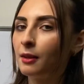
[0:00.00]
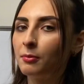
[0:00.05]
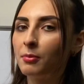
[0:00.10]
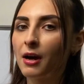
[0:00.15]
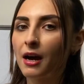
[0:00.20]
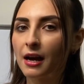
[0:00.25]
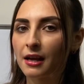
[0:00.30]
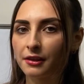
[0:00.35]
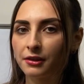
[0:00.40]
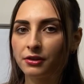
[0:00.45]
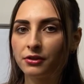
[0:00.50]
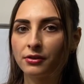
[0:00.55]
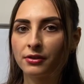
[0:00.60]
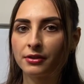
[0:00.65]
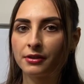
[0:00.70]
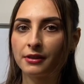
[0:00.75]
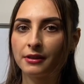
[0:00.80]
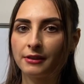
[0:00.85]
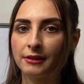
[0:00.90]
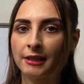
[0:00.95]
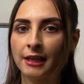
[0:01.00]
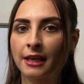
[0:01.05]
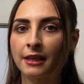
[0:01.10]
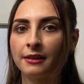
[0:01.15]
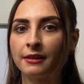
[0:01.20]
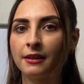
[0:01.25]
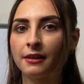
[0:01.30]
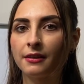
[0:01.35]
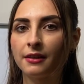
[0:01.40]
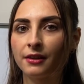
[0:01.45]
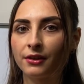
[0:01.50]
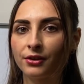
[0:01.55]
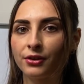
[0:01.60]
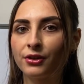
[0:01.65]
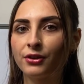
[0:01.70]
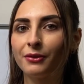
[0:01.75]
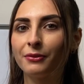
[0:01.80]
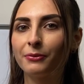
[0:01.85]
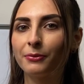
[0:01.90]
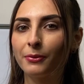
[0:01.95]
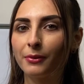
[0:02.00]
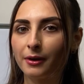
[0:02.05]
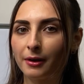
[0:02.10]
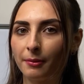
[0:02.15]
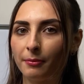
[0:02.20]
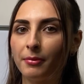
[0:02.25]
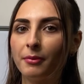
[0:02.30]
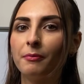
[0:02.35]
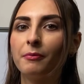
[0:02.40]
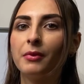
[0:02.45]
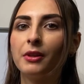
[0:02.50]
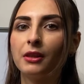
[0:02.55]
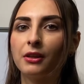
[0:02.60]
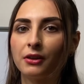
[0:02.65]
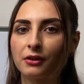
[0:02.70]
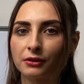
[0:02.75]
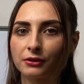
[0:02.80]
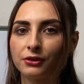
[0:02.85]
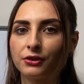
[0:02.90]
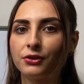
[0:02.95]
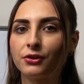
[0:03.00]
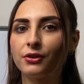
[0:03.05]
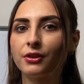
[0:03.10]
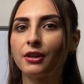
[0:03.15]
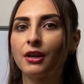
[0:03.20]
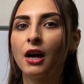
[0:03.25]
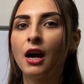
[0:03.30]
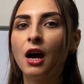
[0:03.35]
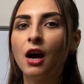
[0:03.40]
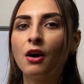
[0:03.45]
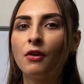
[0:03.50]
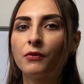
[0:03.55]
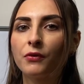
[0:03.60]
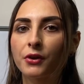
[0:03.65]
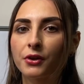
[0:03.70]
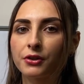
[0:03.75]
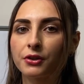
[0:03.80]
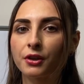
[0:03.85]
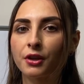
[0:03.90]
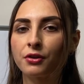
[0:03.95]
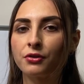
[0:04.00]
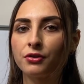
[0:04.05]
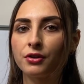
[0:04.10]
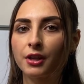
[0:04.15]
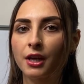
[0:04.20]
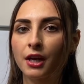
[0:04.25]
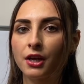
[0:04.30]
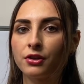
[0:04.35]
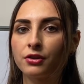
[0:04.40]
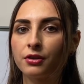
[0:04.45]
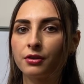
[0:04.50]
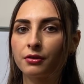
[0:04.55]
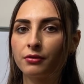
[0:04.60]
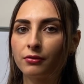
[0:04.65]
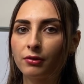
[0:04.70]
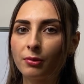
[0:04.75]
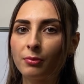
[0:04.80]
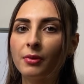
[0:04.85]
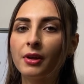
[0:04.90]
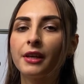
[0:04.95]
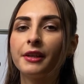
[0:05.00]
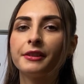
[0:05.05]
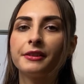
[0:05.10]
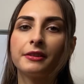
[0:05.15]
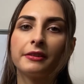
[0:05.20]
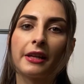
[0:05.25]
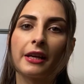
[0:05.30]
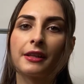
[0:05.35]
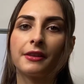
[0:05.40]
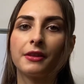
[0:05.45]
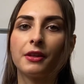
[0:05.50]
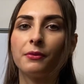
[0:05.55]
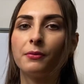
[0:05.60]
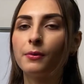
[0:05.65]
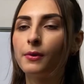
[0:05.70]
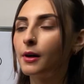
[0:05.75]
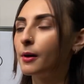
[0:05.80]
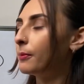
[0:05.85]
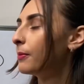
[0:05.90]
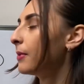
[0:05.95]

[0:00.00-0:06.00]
us to understand that this verb belongs to the first conjugation group is like the verb